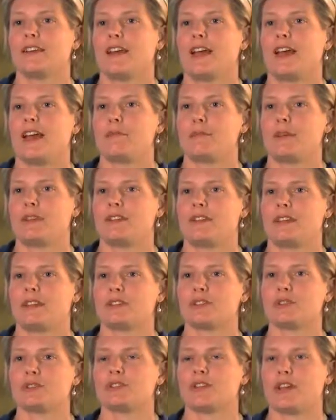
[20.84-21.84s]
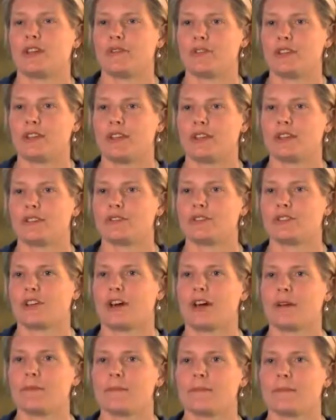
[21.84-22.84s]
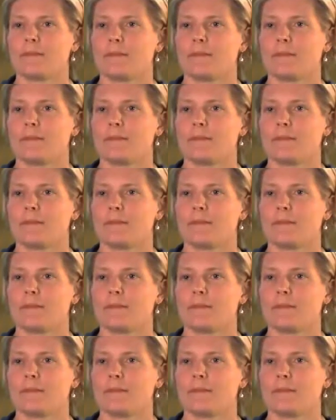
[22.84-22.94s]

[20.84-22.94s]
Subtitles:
and Messiaen's Quartet for the End of Time.